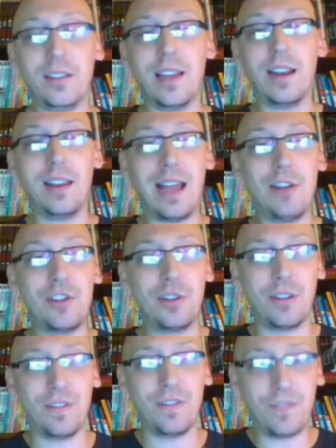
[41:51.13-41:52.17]
That allows
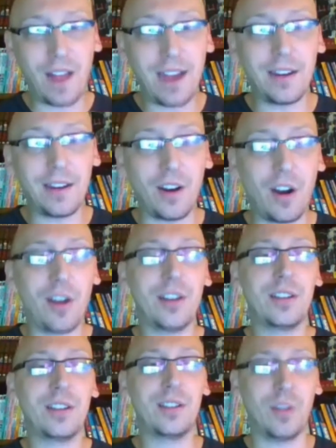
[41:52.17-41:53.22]
you to find an
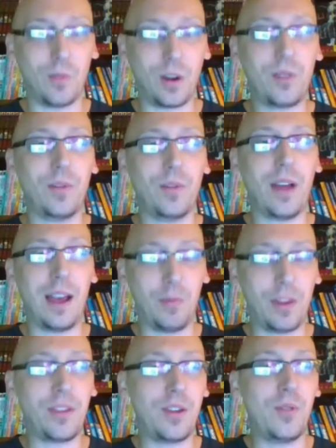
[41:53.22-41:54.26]
artist to work
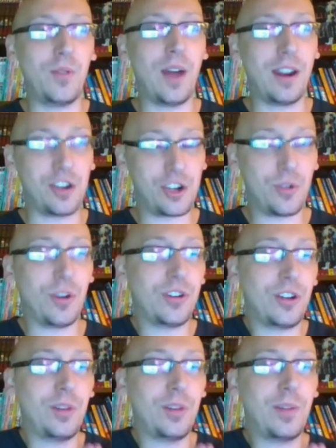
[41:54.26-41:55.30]
with you on a
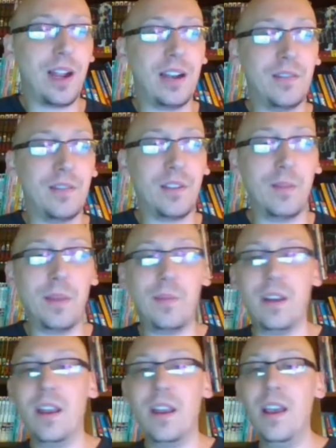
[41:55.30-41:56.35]
short-term kind of commitment.